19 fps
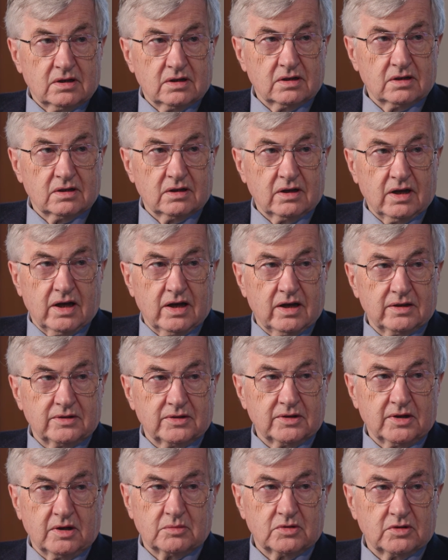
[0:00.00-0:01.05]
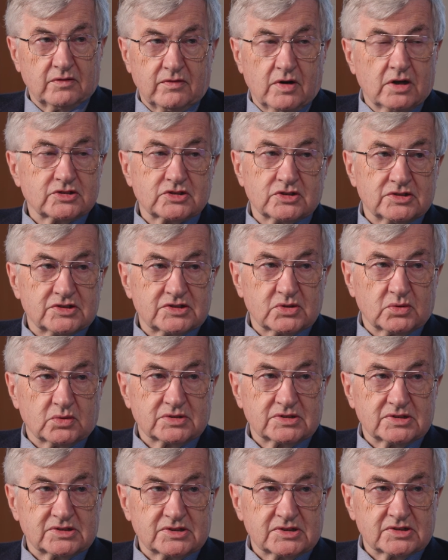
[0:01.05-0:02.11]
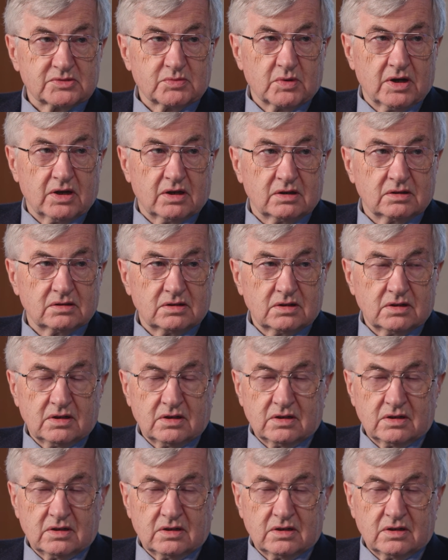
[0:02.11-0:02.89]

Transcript: and a number of Russian sources as well.